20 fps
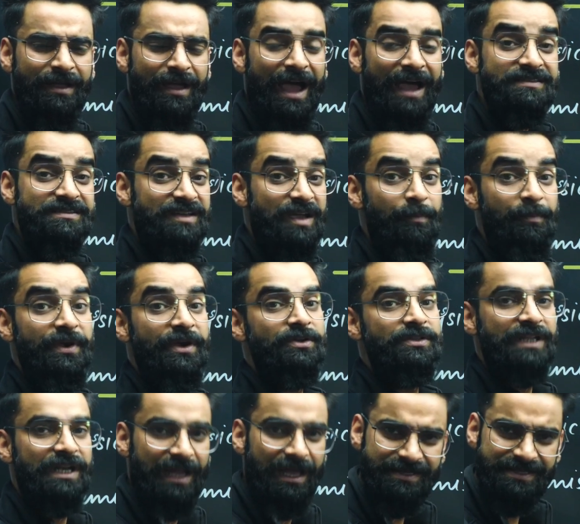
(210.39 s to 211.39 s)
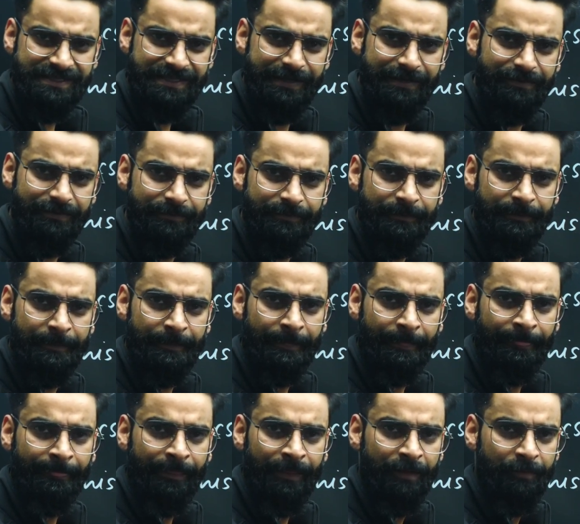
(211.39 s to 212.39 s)
As compared to the last year,
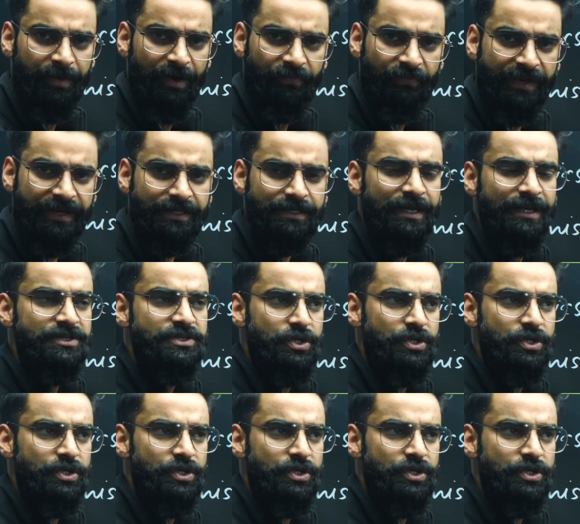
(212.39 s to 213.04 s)
perfect.